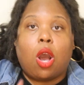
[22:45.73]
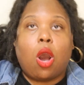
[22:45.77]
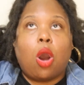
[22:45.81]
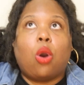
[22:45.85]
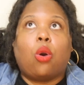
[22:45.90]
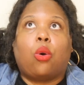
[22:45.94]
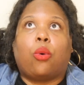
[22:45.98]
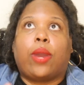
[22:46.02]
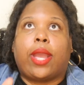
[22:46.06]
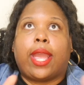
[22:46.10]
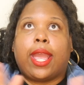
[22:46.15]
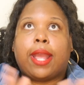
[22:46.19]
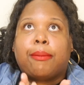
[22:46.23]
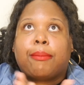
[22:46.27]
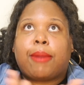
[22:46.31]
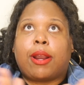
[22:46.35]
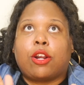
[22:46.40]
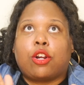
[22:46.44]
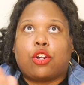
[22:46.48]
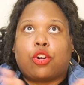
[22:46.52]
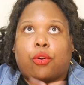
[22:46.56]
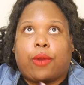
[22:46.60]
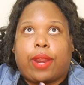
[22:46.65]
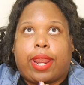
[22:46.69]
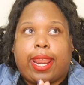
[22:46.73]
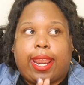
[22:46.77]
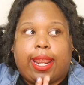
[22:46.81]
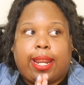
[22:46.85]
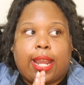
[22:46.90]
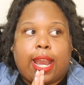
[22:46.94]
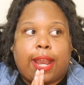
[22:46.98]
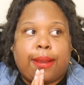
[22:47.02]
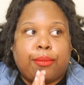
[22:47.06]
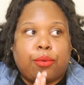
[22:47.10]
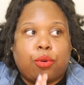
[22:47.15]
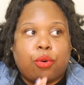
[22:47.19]
Oh, and my
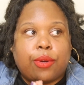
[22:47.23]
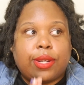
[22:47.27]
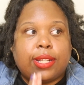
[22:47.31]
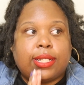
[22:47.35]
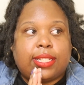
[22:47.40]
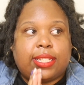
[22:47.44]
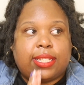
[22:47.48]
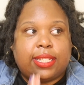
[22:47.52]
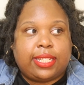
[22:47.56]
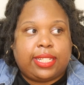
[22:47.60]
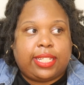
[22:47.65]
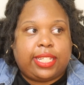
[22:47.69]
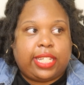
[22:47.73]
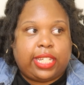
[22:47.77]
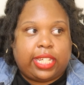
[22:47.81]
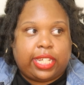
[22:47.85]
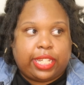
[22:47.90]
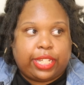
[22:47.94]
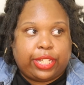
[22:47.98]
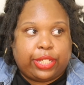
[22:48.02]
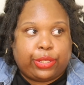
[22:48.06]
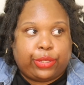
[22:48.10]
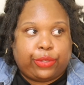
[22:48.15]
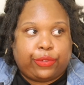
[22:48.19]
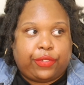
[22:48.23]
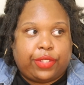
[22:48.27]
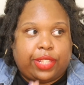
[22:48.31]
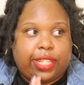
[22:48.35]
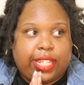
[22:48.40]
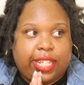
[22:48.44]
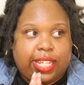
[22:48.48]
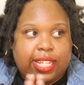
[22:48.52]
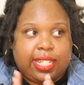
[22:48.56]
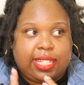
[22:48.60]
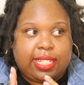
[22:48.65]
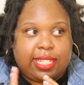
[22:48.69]
grade. I'm going to give
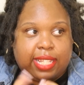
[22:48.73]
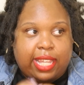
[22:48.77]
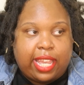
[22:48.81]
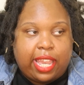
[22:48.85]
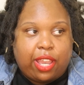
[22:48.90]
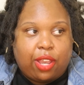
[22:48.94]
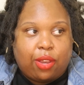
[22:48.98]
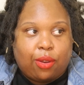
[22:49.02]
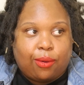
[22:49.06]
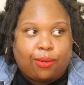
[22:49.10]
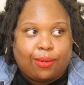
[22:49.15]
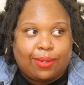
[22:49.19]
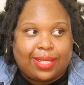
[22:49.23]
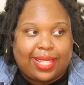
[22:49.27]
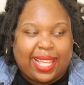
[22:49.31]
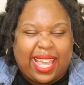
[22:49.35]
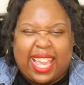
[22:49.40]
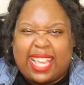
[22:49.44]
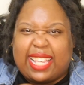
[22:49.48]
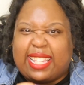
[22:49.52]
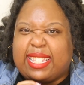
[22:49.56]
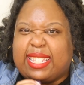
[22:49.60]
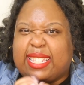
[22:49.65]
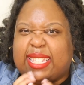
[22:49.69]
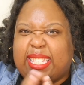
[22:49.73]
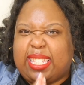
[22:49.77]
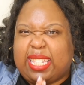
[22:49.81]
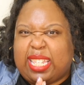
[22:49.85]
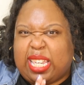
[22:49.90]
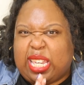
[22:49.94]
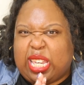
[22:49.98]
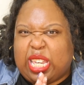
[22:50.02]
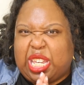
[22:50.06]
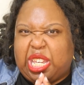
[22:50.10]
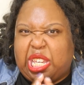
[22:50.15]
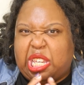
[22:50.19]
these nails a
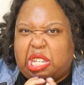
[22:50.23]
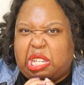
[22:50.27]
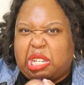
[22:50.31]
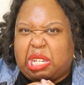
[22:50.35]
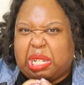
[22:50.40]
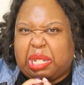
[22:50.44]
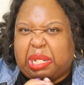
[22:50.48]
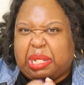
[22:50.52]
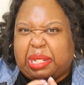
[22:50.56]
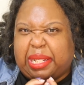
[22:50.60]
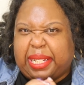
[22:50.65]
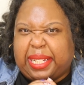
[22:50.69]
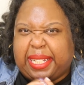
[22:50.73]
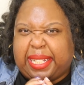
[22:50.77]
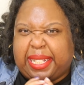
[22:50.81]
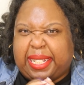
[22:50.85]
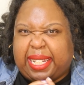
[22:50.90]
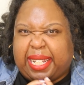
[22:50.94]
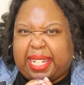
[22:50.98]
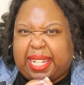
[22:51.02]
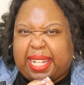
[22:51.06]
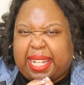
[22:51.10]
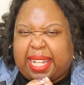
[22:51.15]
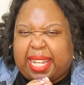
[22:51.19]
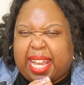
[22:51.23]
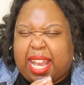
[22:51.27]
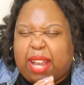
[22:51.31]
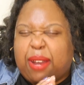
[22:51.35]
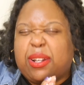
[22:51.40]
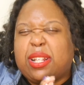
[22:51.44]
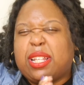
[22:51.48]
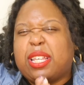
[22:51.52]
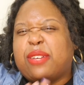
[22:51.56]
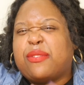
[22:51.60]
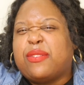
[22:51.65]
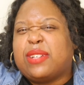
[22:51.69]
C. I
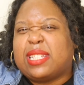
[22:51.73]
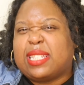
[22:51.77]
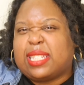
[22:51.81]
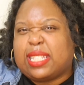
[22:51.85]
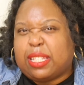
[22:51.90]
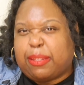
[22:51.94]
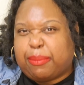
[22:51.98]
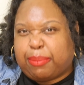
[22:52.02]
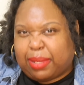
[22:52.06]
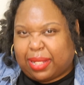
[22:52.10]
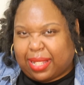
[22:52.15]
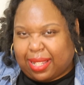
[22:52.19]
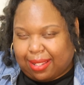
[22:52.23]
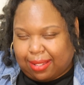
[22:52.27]
want to give it C+.